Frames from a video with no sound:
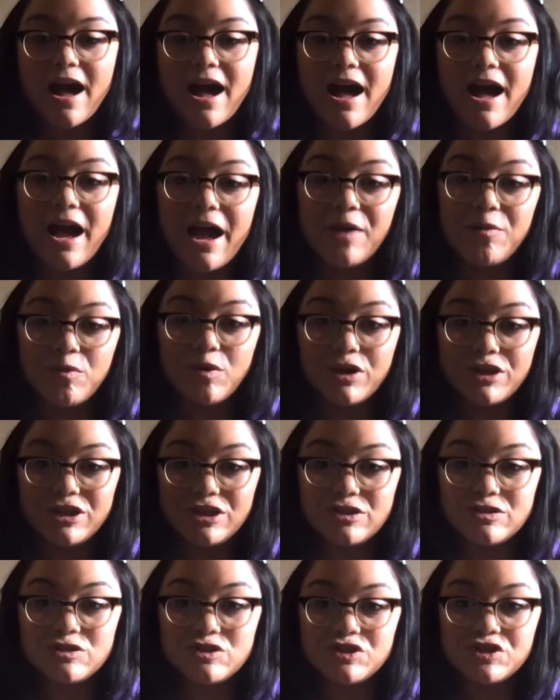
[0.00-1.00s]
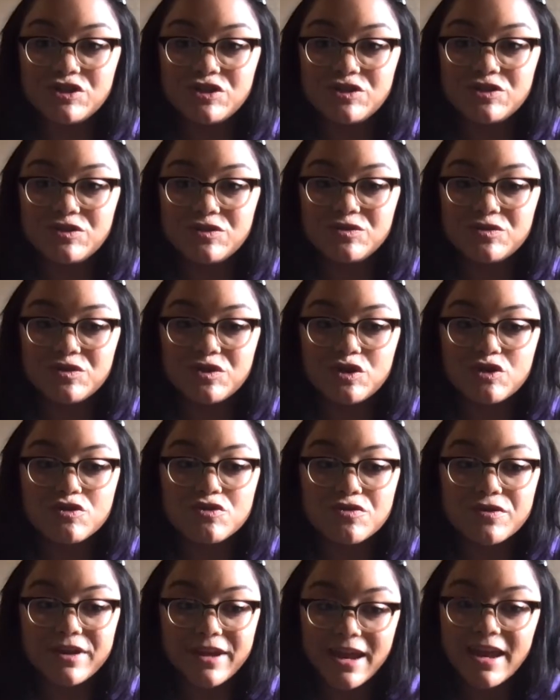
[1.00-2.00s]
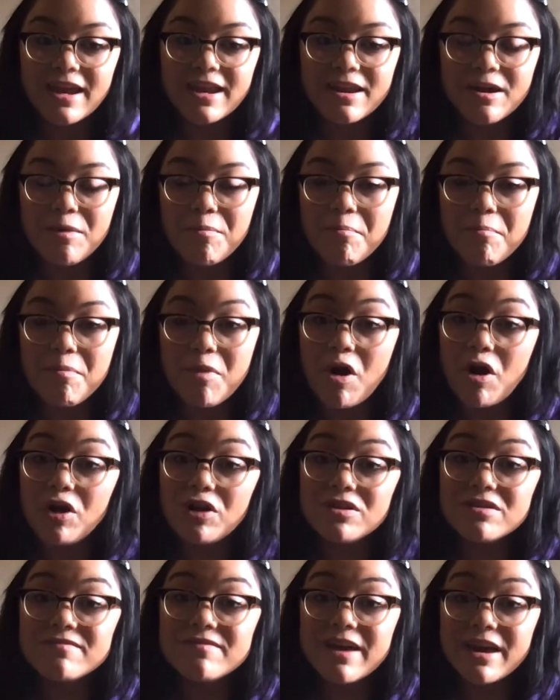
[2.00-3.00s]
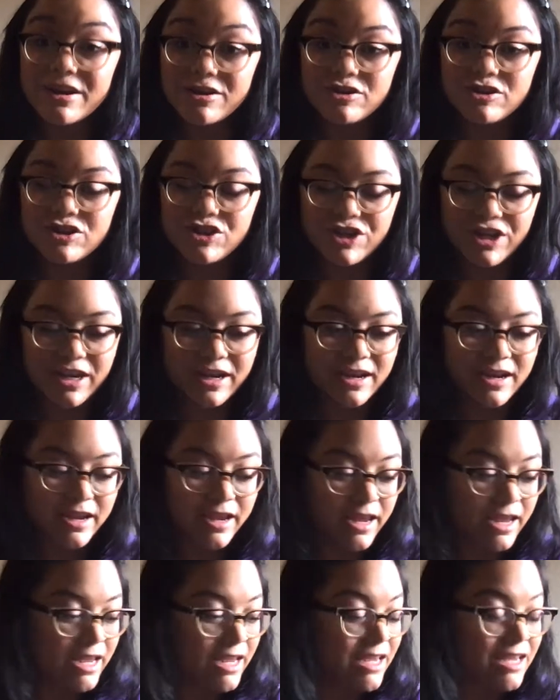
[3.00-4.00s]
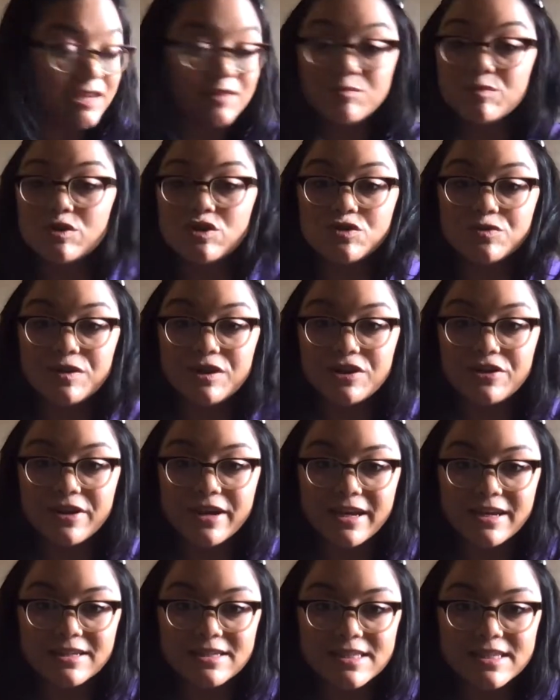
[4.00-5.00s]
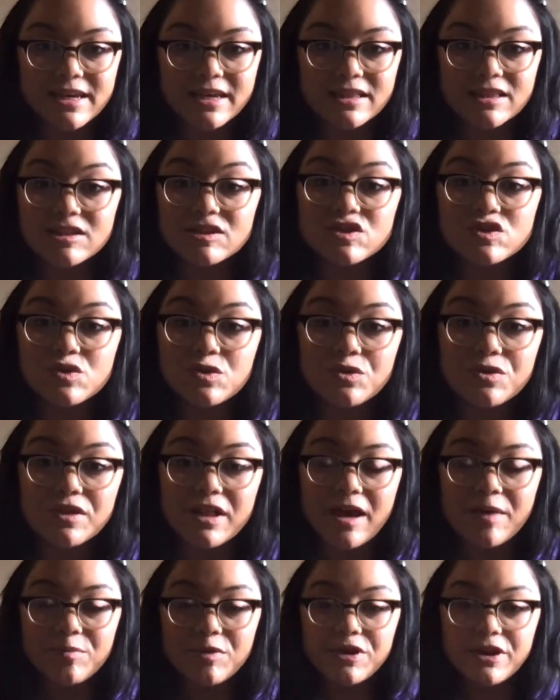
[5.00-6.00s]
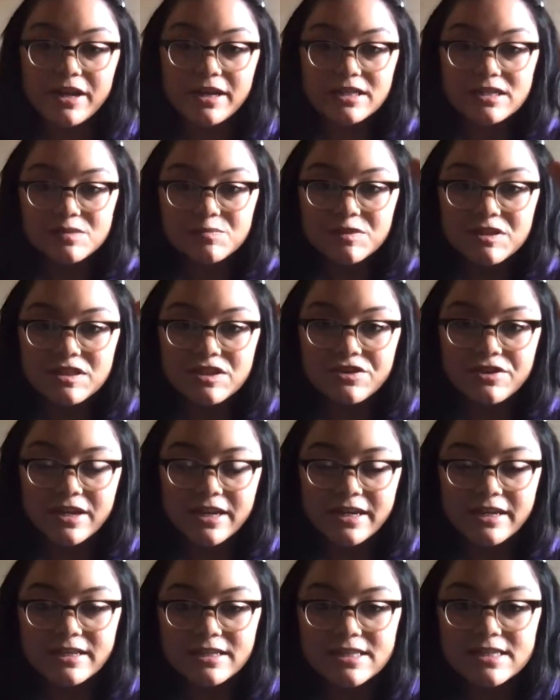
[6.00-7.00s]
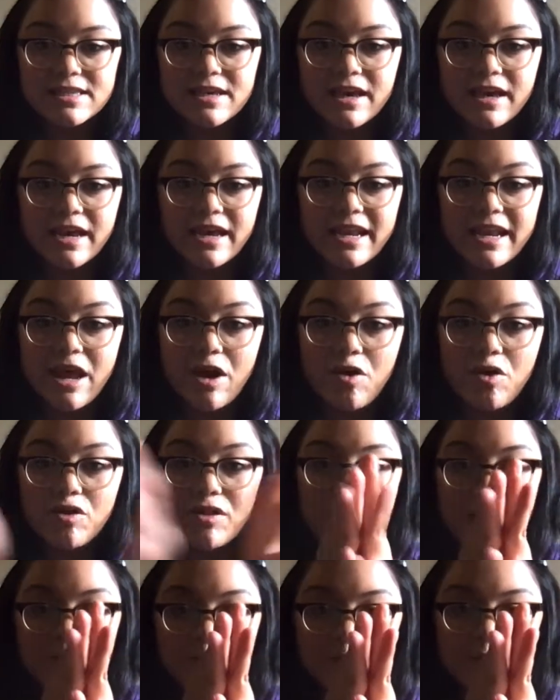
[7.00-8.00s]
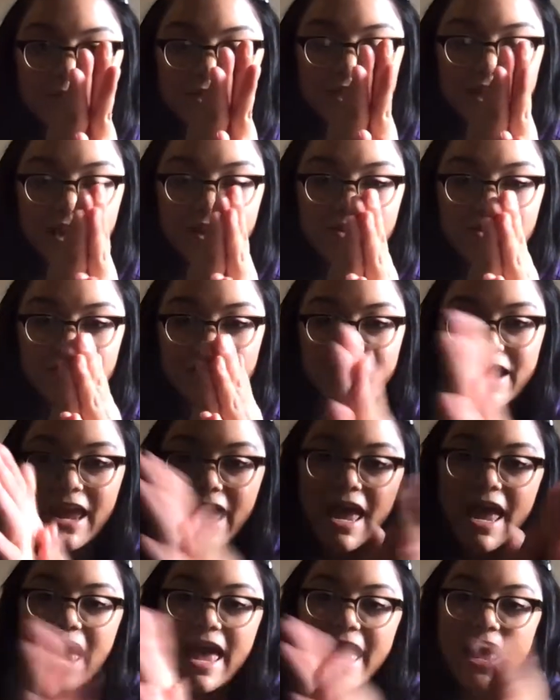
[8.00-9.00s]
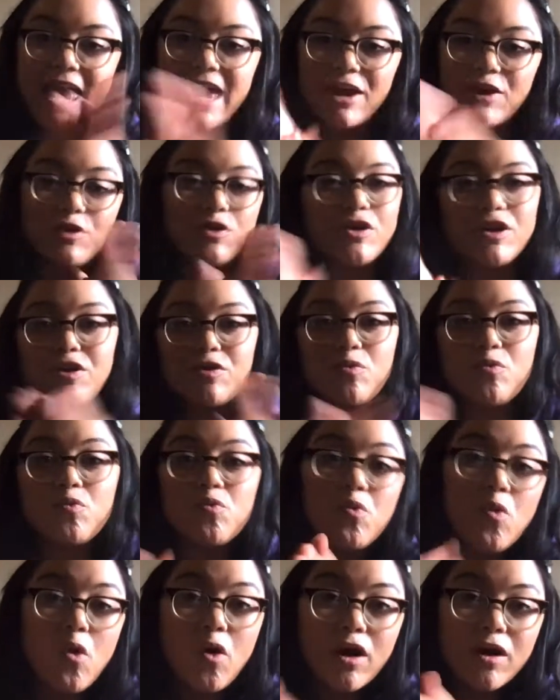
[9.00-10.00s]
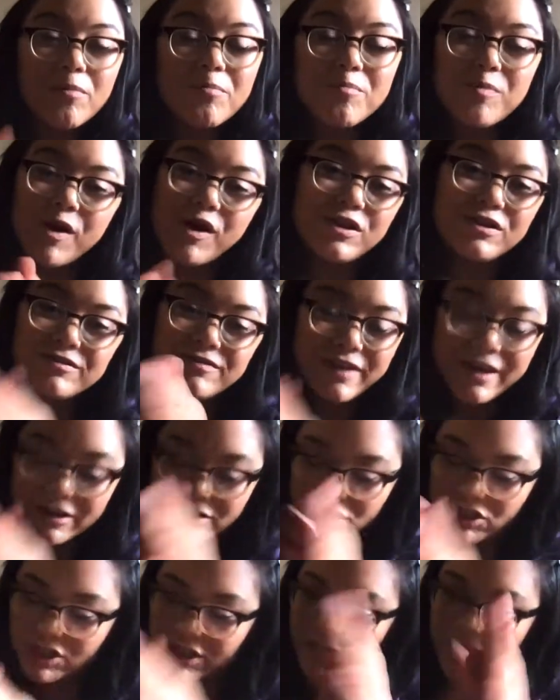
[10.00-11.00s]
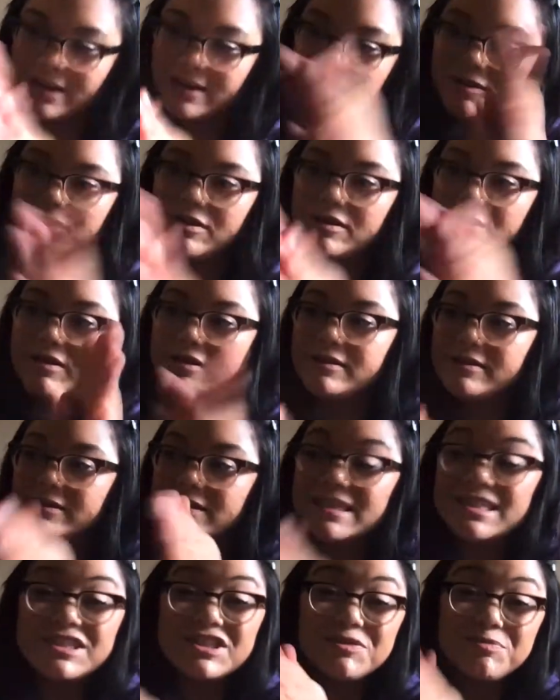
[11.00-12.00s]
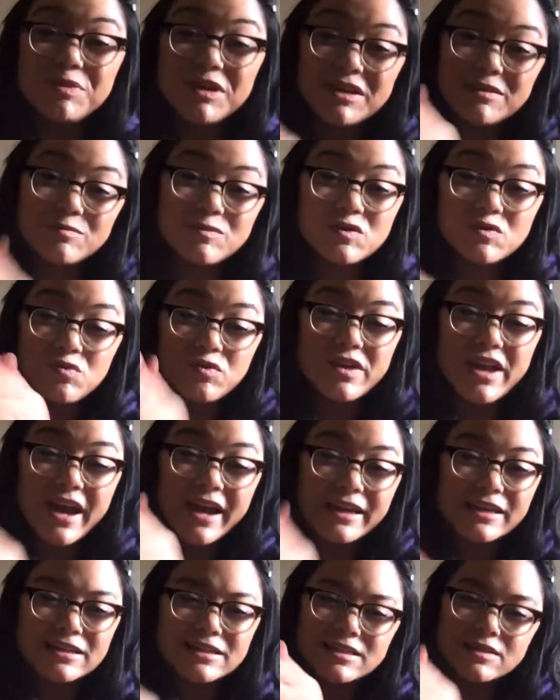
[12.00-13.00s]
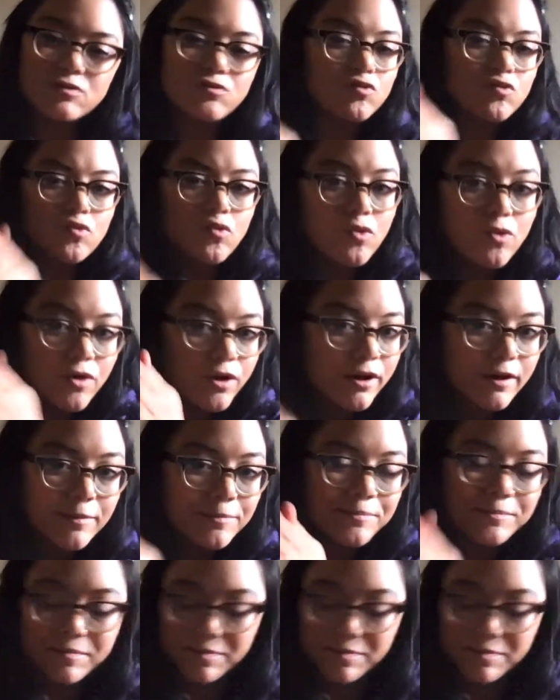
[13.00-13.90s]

I want you to create a ball of energy in between your hands like this. So clap your hands, use your hands. Now clap them together and create a warm ball of energy until it becomes nice and warm.